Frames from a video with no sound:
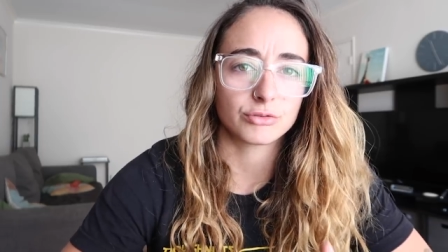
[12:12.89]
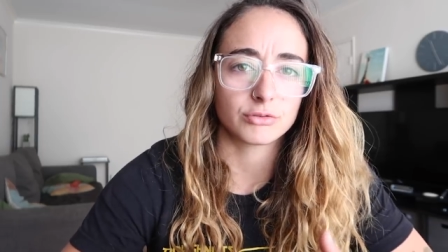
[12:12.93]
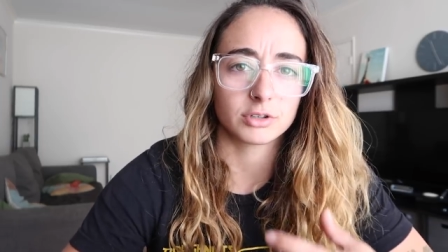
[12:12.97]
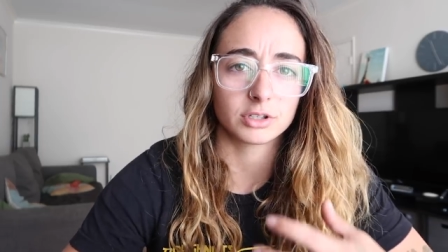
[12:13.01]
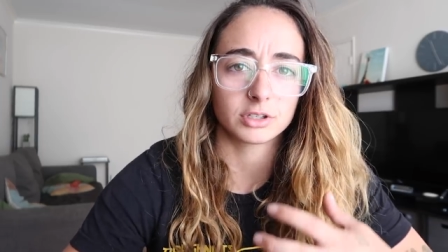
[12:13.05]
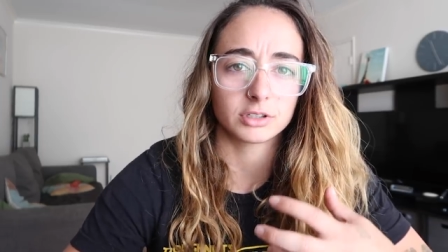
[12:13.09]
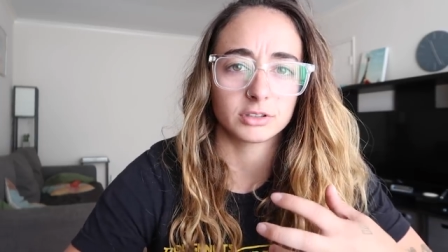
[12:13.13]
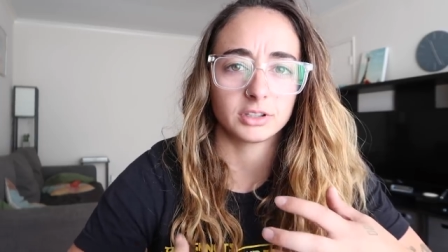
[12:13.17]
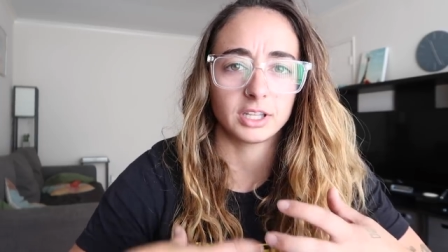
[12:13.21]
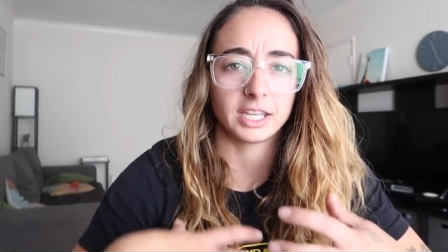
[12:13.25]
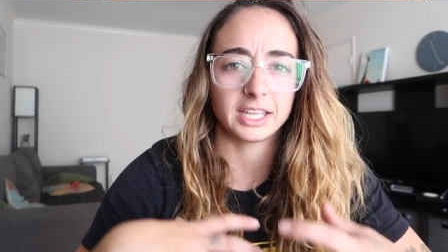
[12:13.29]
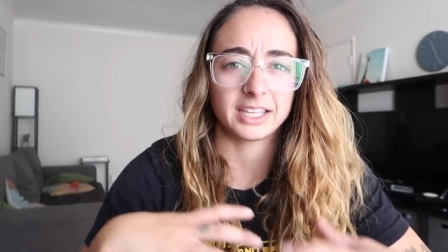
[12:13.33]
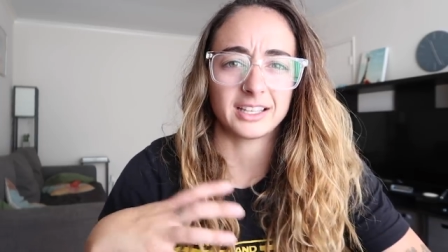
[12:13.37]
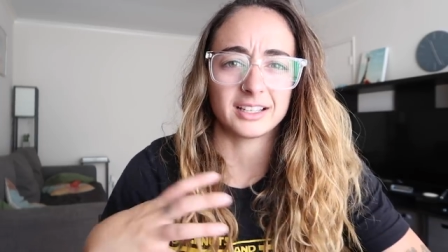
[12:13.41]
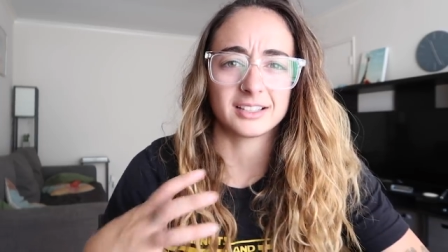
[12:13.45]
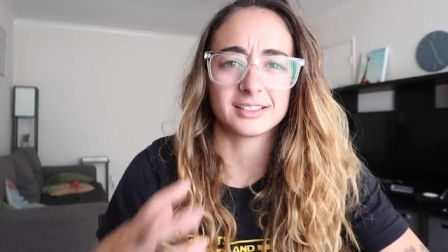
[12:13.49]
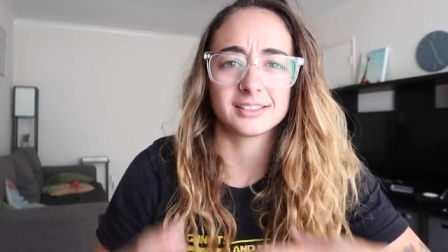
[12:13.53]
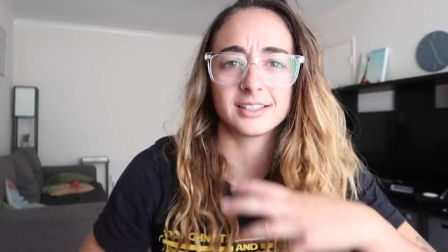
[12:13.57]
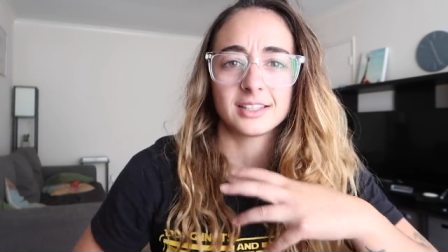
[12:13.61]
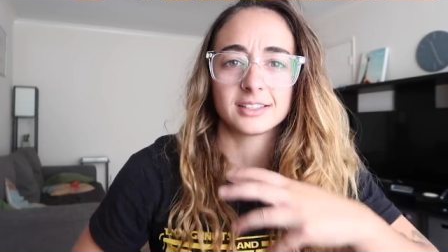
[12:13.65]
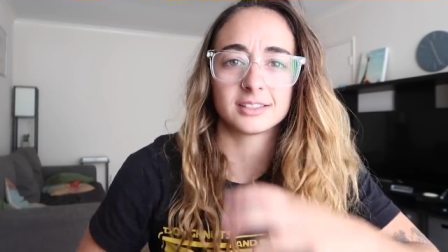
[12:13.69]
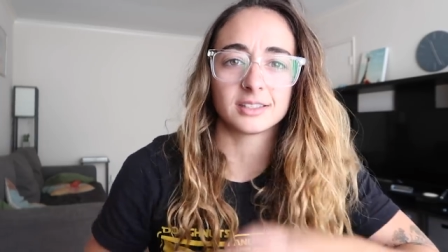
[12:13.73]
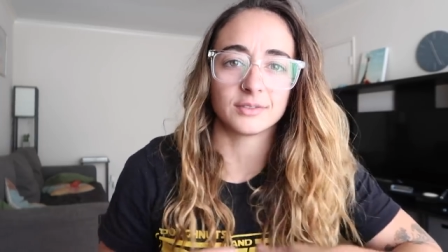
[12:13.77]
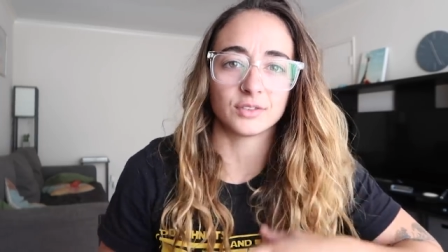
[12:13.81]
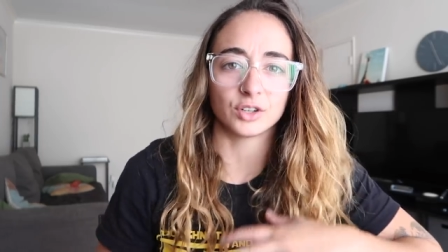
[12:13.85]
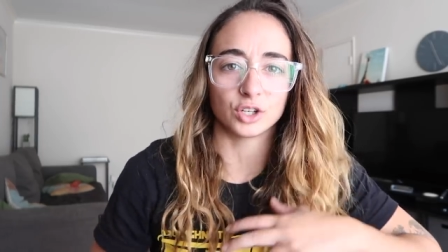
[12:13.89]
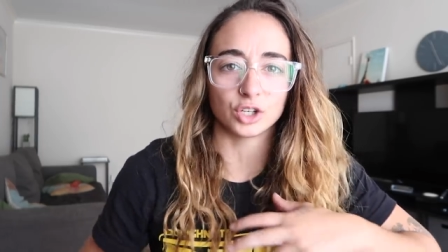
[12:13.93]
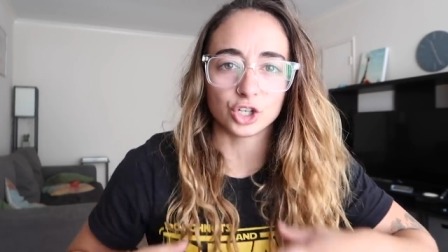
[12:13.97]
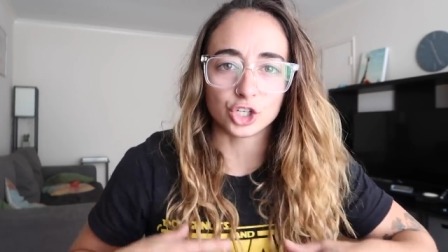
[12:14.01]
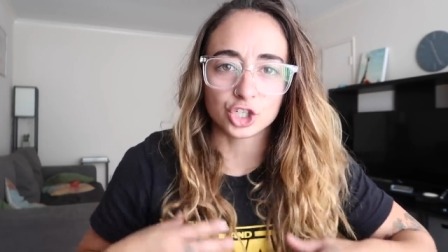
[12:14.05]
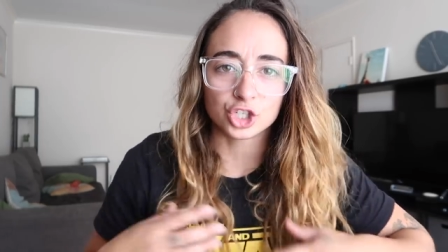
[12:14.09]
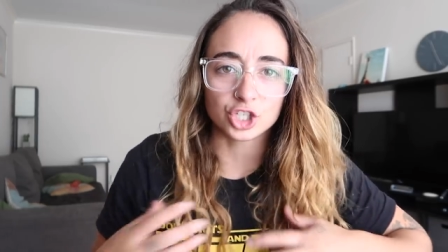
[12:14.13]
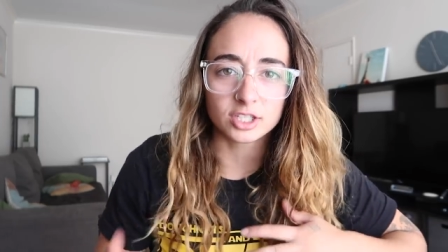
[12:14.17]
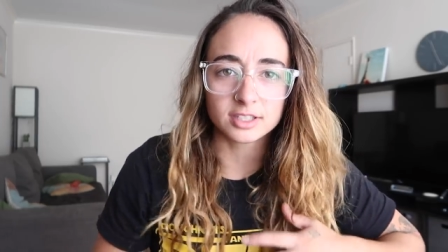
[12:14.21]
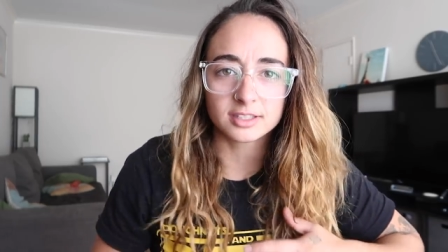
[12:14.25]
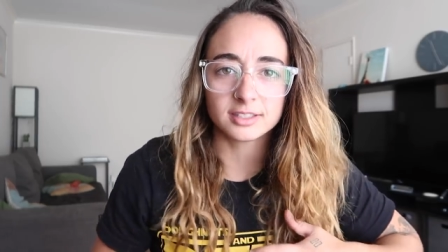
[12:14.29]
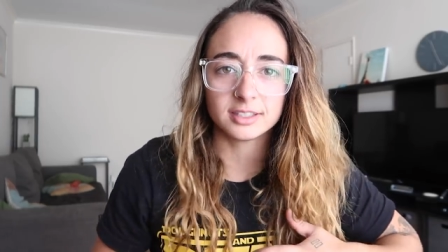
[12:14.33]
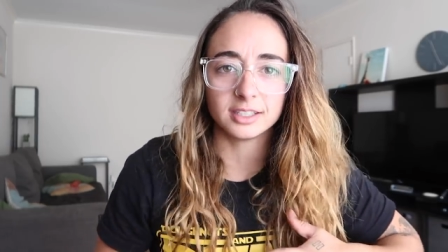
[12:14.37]
or like a sense of
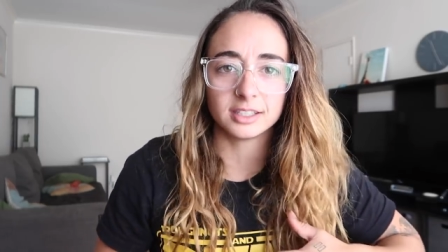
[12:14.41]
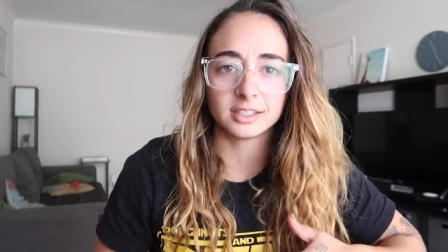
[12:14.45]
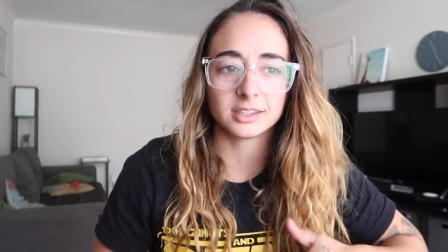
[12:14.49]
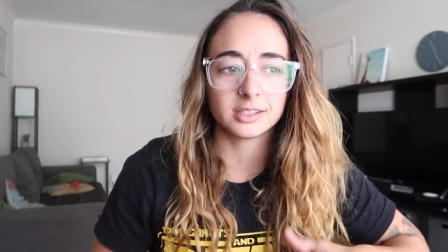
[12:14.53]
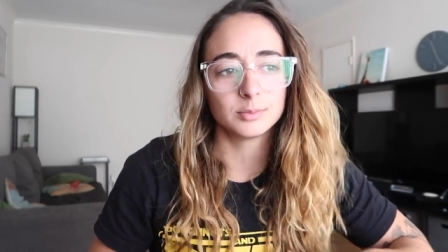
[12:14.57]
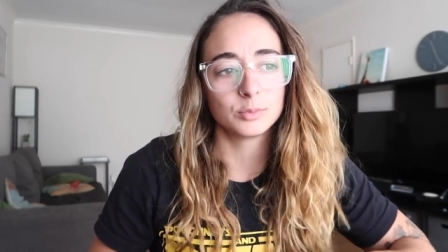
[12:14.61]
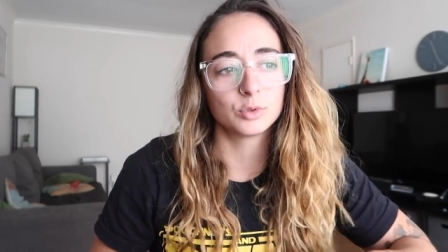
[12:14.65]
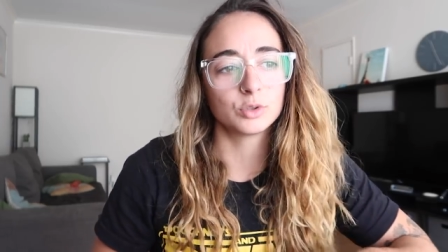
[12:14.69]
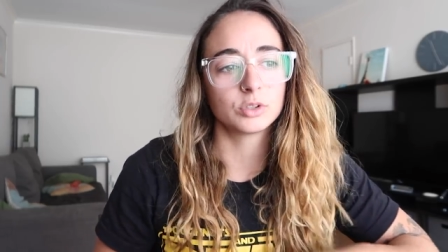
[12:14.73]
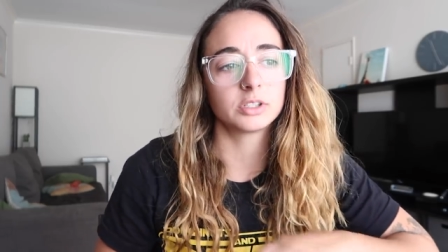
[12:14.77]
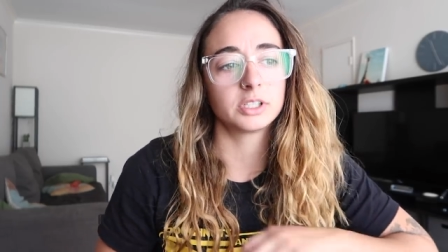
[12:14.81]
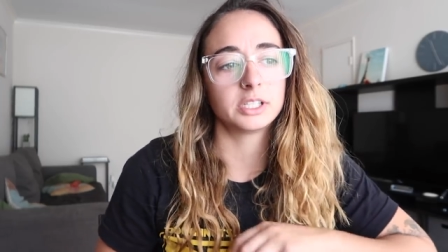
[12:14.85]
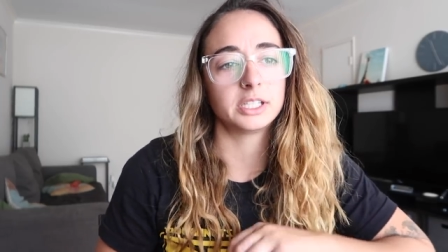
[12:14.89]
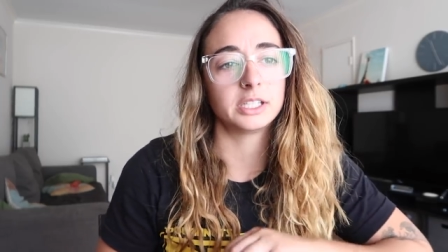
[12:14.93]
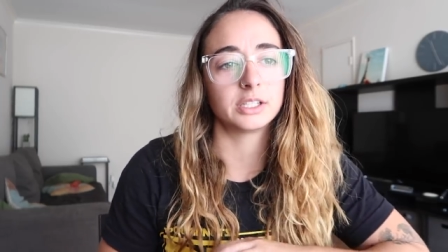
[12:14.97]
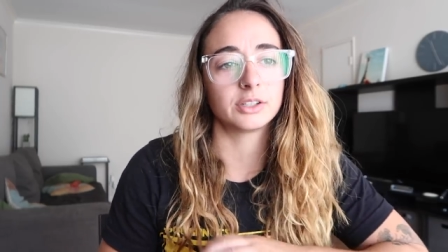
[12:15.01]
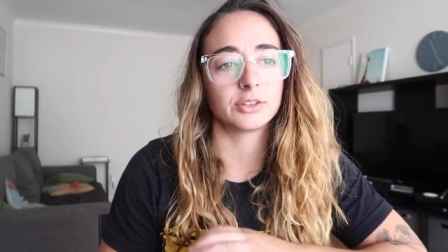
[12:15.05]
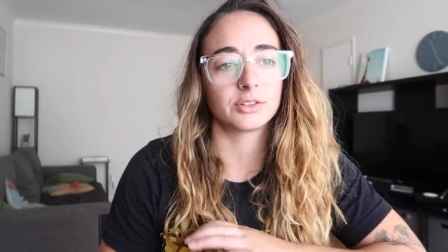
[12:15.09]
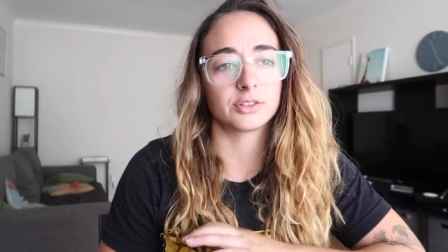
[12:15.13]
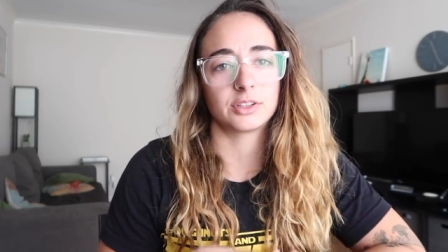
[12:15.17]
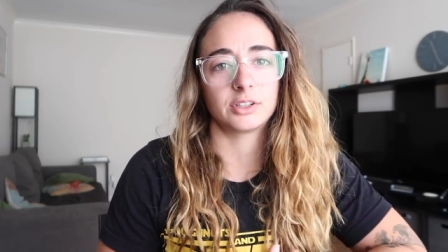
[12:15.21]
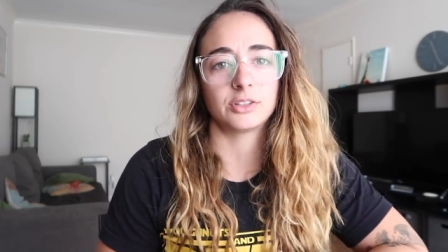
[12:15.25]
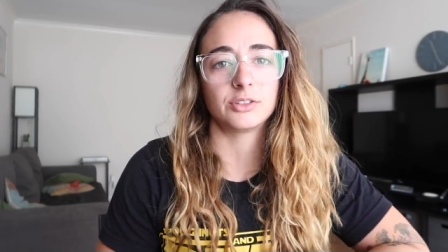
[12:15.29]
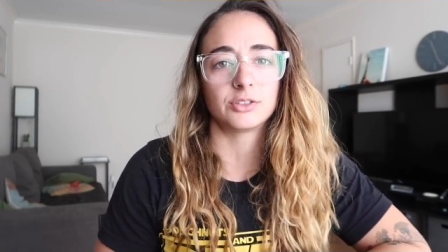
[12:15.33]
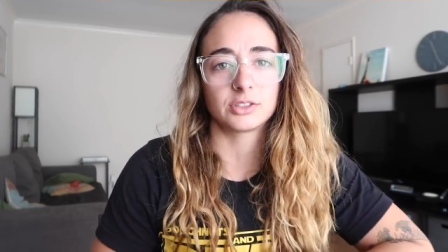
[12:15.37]
urgency in the morning, or,